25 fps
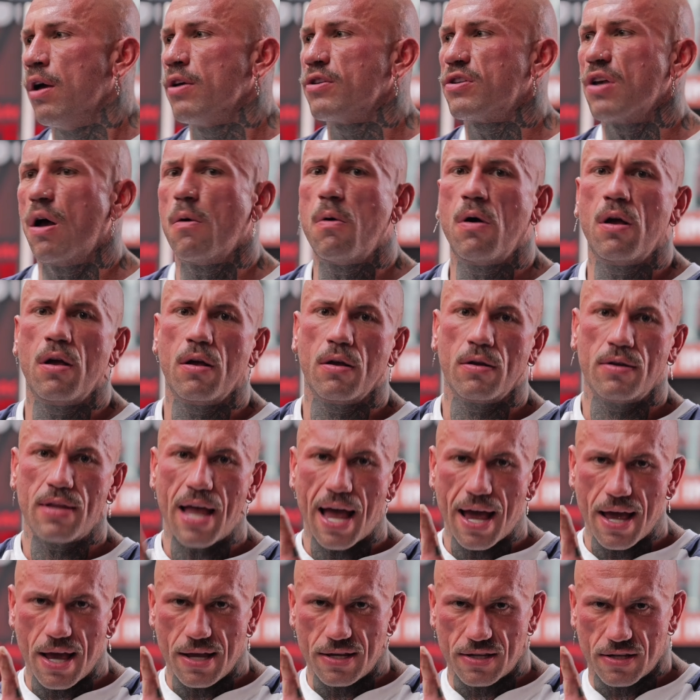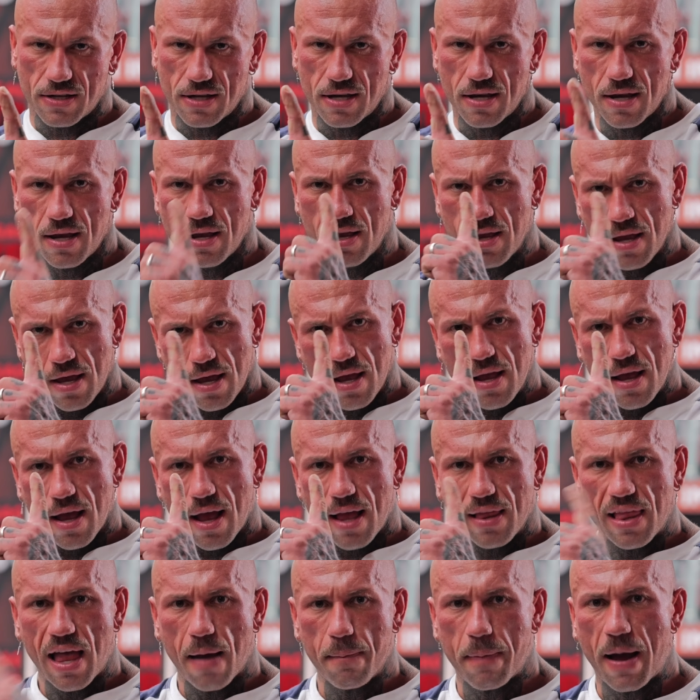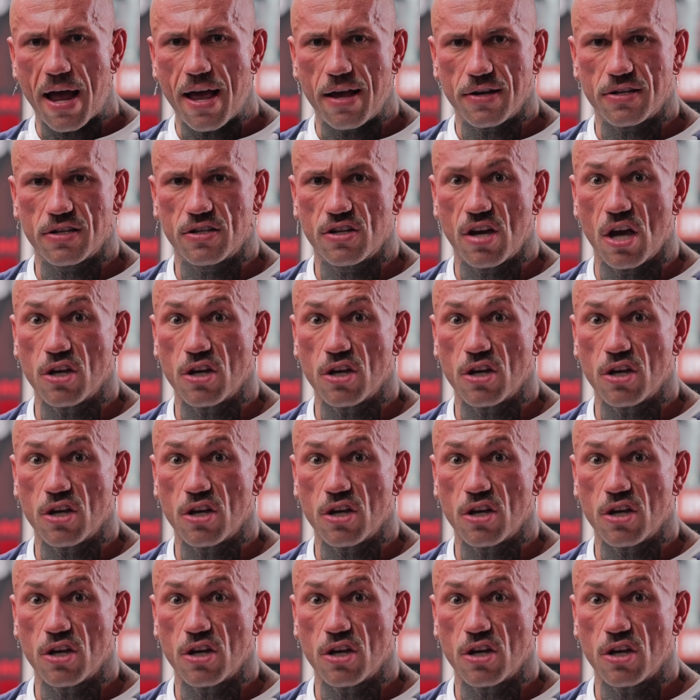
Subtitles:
So that is a lat bias